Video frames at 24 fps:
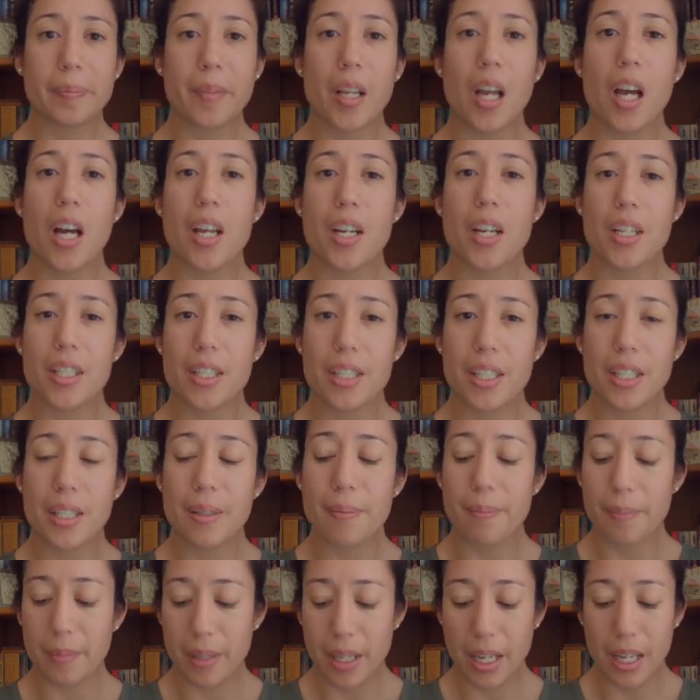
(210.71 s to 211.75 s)
Honestly,
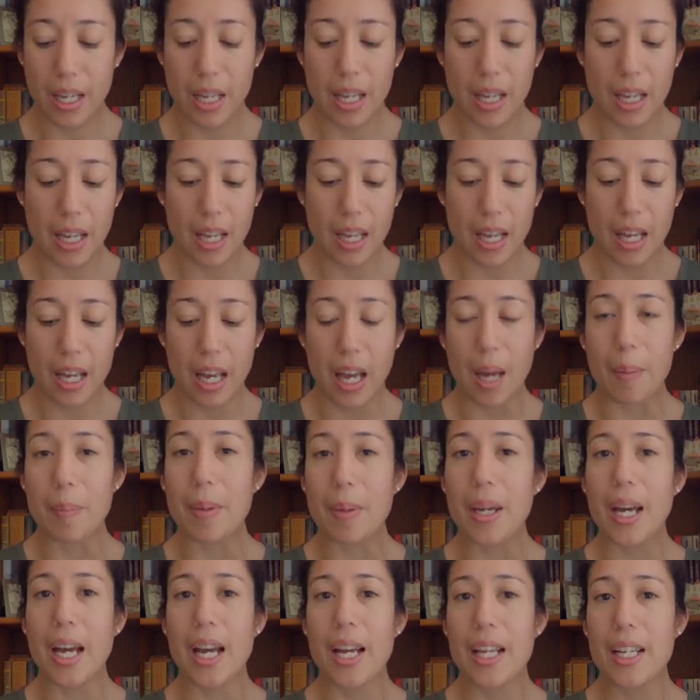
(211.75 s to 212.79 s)
I'm
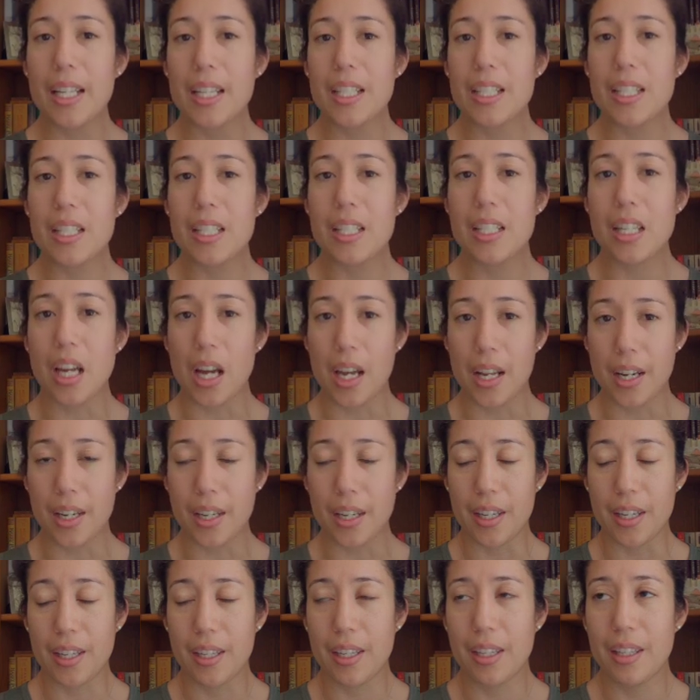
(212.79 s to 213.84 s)
kind of
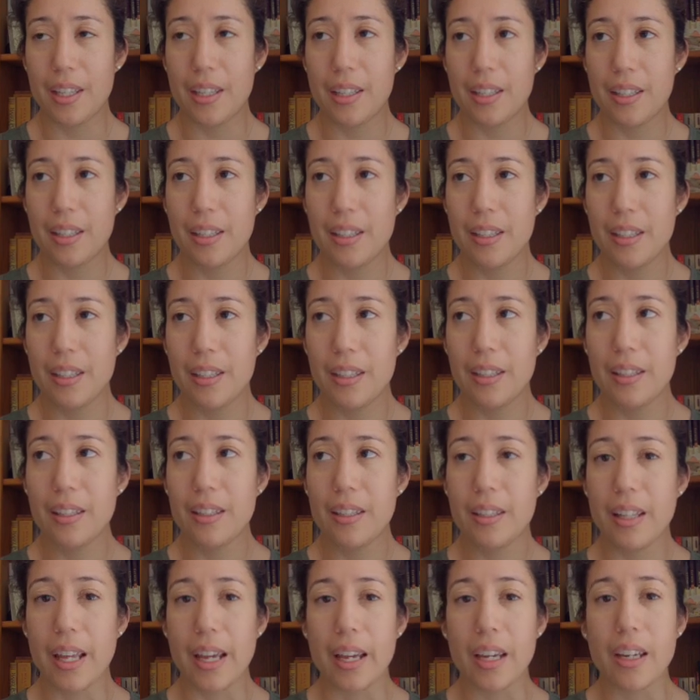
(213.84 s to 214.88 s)
done,
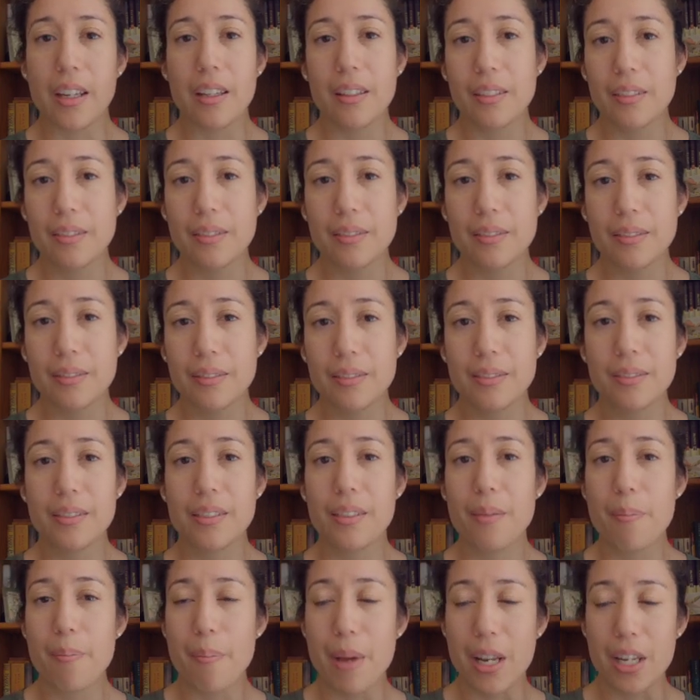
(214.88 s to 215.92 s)
like
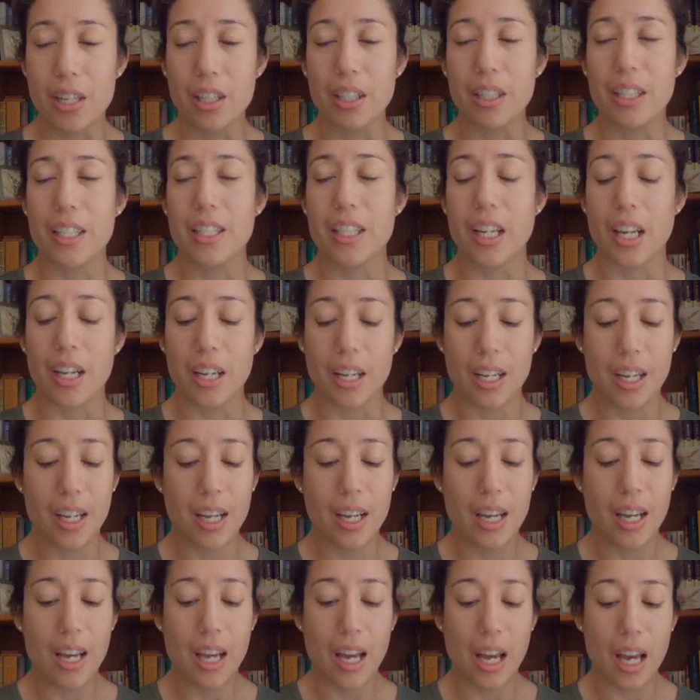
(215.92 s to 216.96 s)
mentally done.
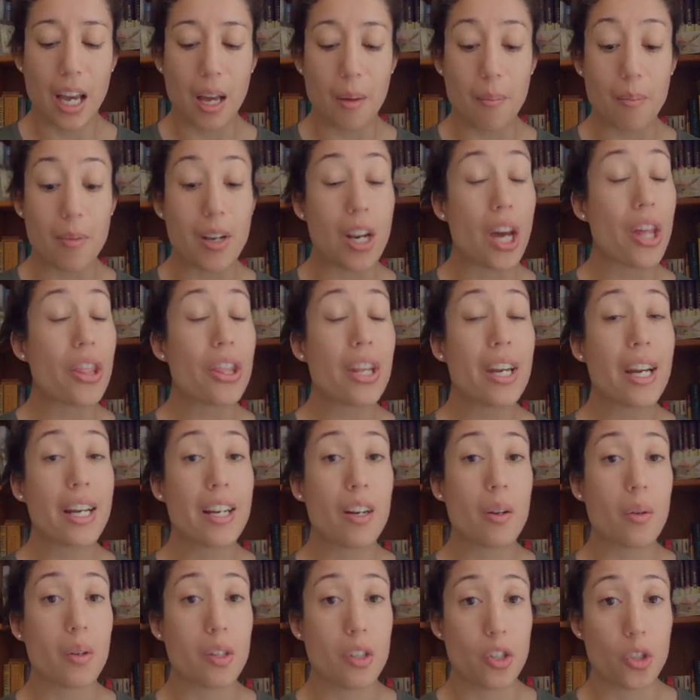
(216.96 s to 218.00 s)
Not that I
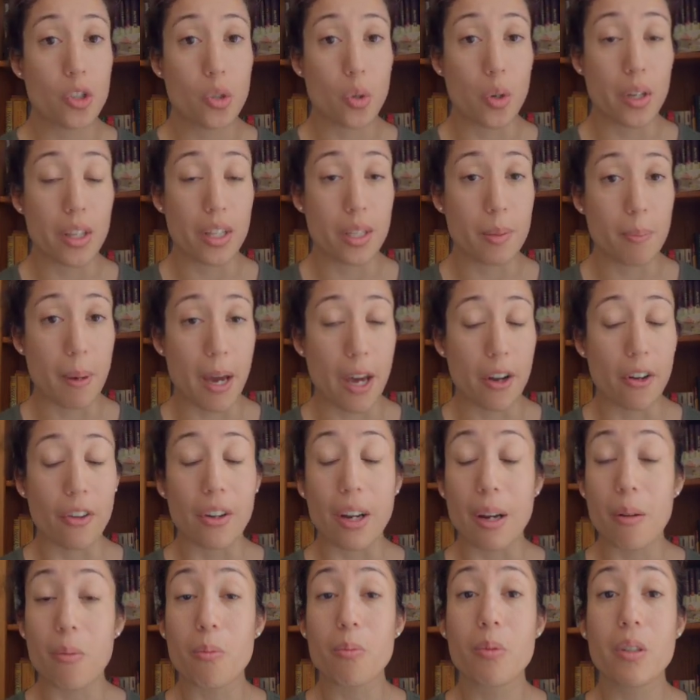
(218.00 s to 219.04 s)
don't enjoy this pattern.
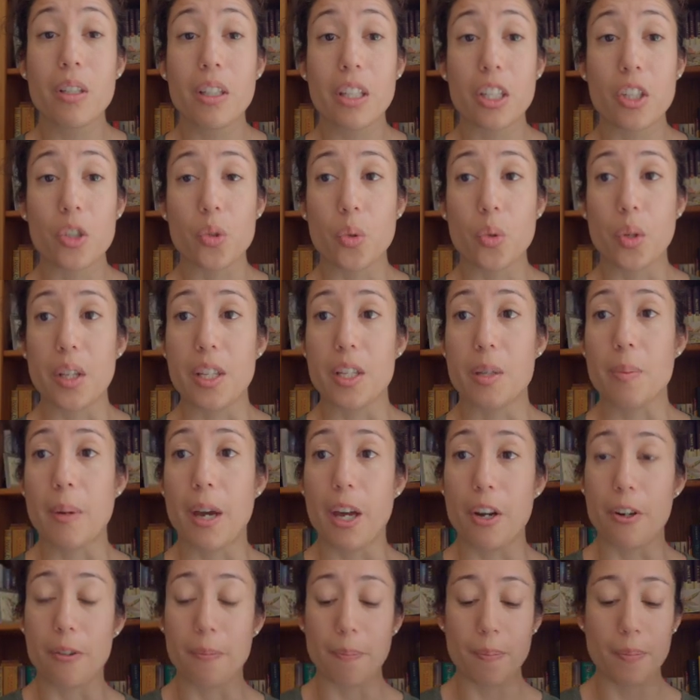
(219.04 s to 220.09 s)
I really enjoy this
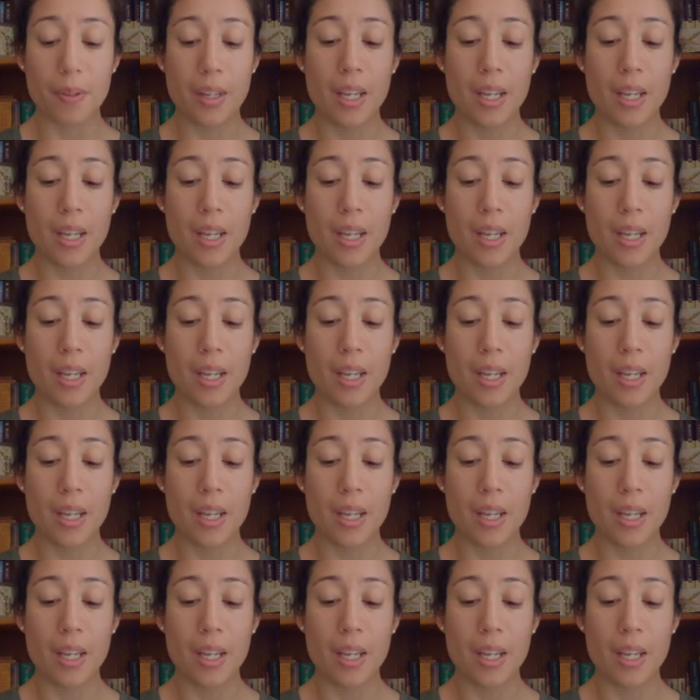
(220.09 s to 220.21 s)
pattern.